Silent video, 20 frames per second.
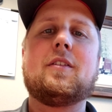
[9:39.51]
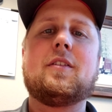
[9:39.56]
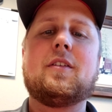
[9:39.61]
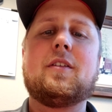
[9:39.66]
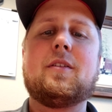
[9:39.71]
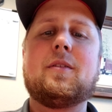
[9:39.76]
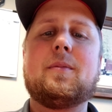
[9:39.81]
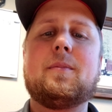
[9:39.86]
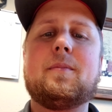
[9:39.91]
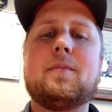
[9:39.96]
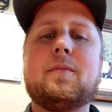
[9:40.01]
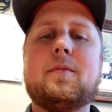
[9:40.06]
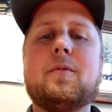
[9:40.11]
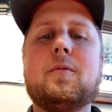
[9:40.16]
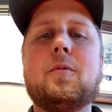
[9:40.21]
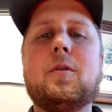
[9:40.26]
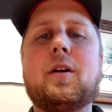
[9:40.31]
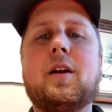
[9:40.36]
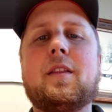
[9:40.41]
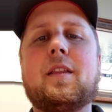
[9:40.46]
so
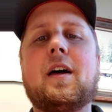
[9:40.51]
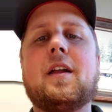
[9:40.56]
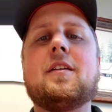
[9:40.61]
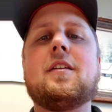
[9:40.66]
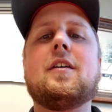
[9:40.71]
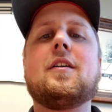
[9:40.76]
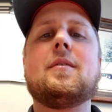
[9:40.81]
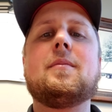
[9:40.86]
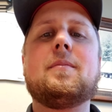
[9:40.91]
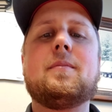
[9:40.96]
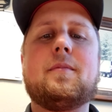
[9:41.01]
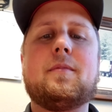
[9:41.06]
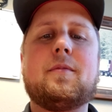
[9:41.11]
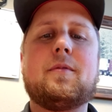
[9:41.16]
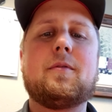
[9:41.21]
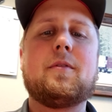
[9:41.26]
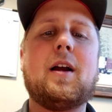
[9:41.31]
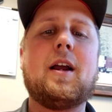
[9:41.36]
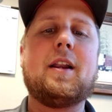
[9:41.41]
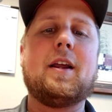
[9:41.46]
we'll get that done
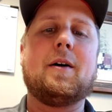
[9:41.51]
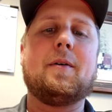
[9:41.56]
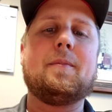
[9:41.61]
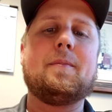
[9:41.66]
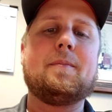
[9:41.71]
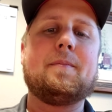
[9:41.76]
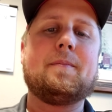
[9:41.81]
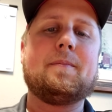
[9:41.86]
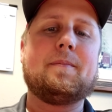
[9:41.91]
right now.